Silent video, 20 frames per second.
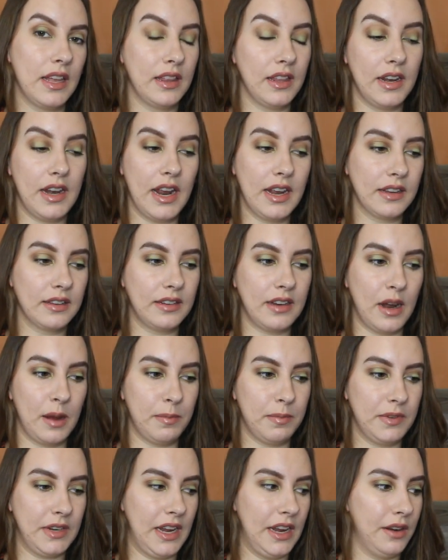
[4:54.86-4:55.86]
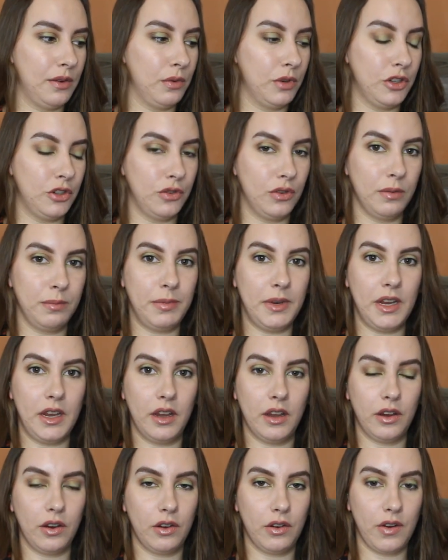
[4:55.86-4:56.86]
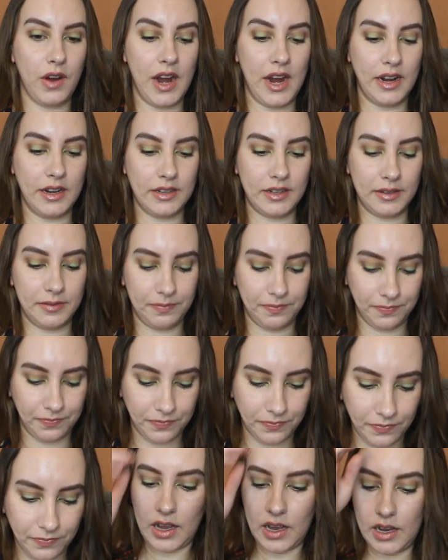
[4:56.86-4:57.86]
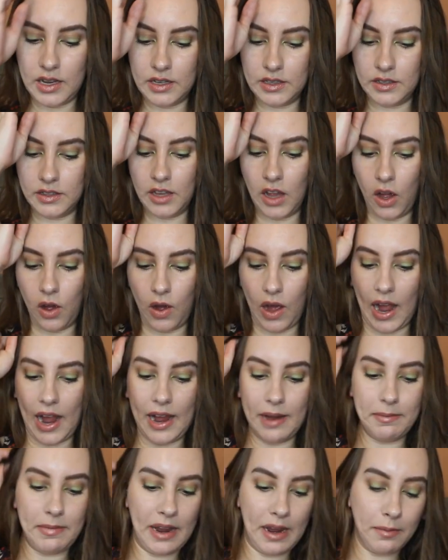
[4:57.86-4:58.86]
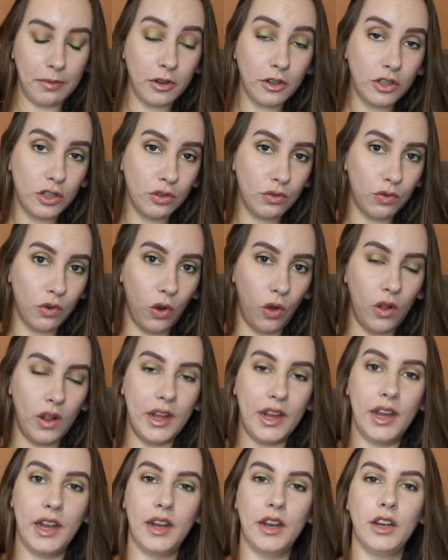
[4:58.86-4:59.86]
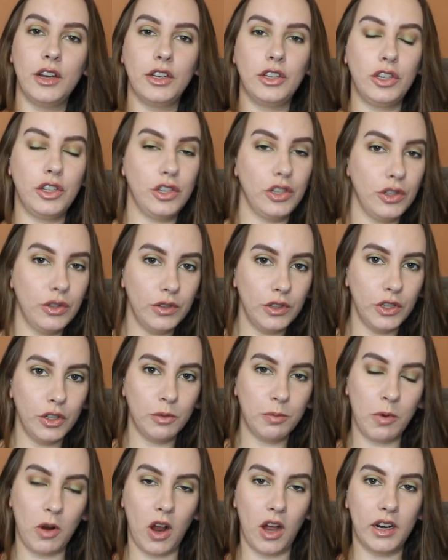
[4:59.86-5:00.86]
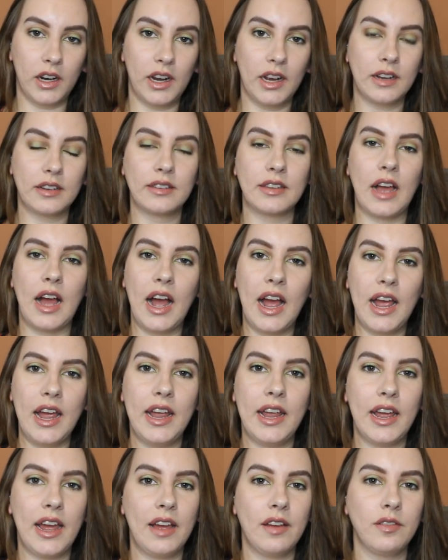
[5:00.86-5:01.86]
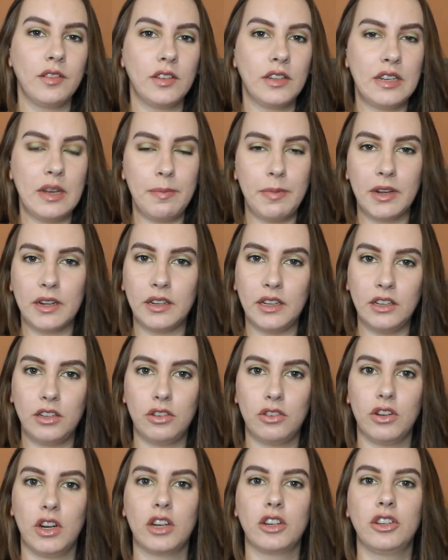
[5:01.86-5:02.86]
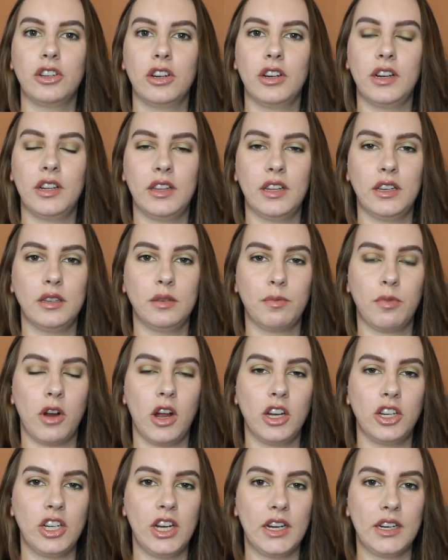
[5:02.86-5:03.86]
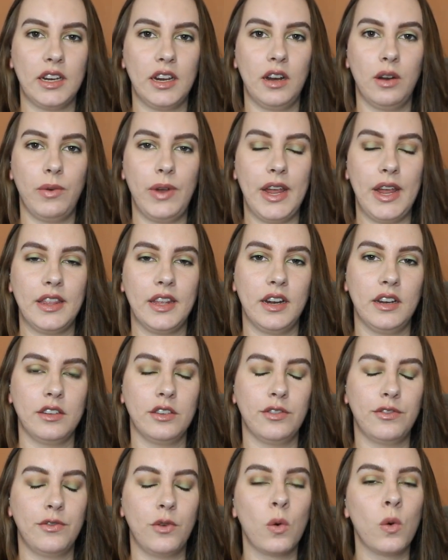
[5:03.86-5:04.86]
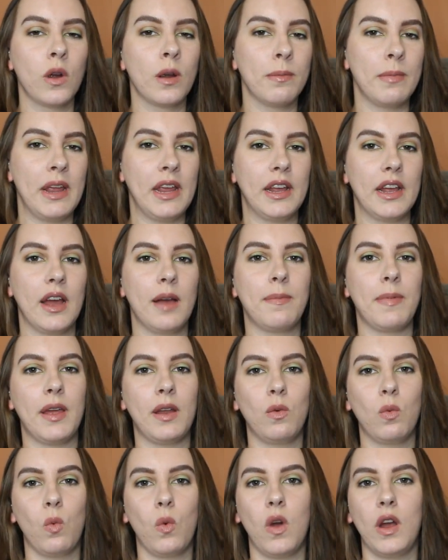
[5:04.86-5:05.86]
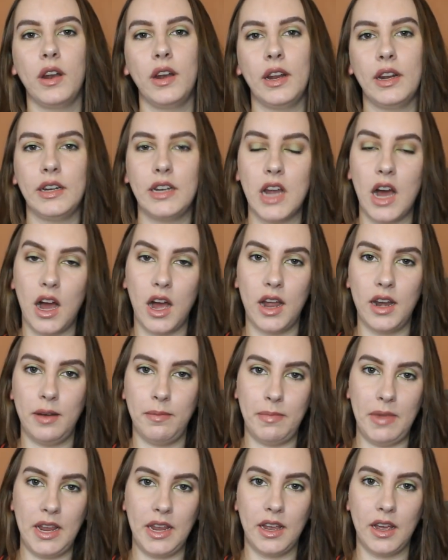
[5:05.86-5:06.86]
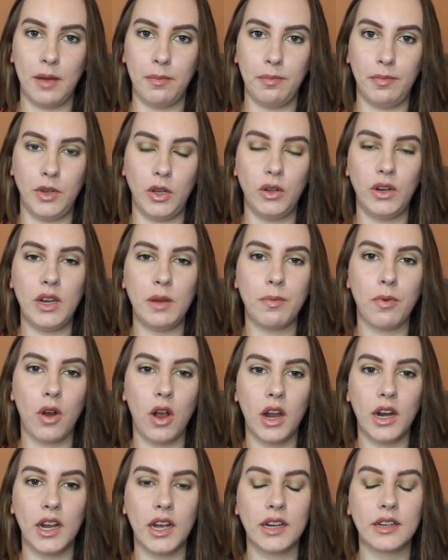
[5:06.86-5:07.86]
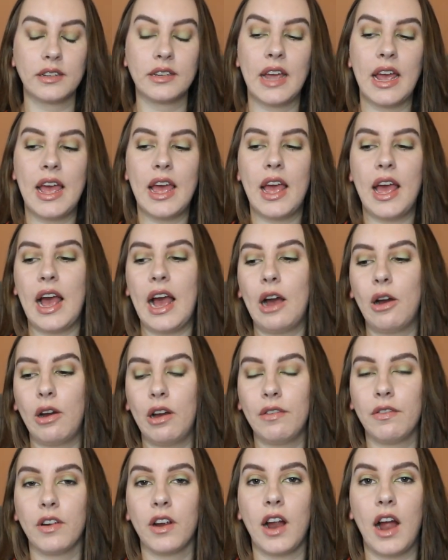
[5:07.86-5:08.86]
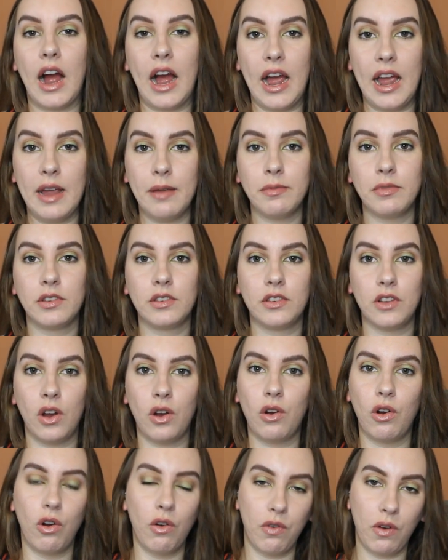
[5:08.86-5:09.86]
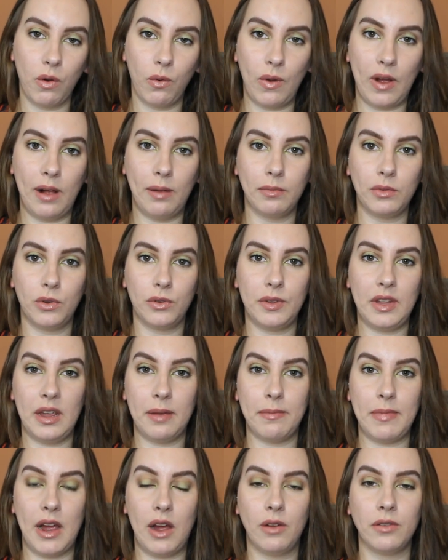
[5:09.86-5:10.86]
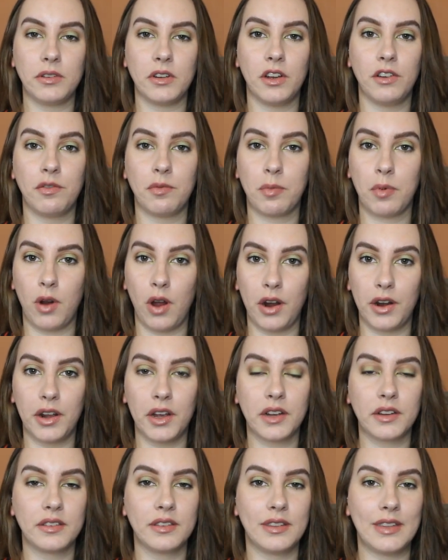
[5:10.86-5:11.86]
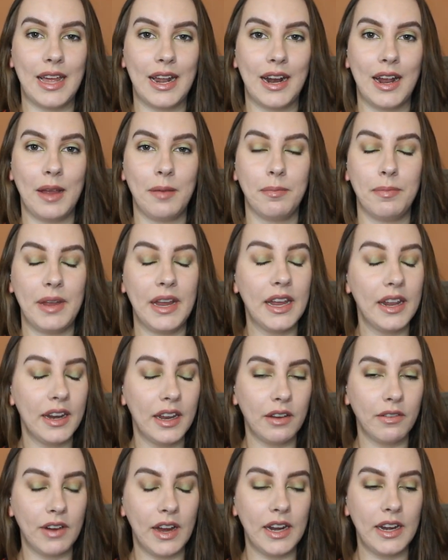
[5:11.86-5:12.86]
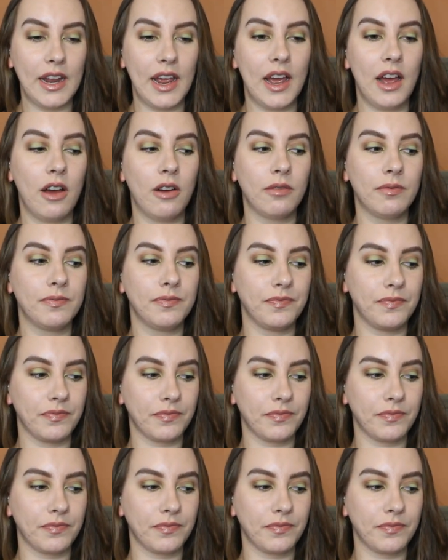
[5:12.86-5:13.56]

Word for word: the next update, which would be great. So I'm able to roll in two new products. I have typically structured this project in a that is four makeup and one non-makeup beauty product However, I am so overwhelmed with the amount of products that I'm panning right now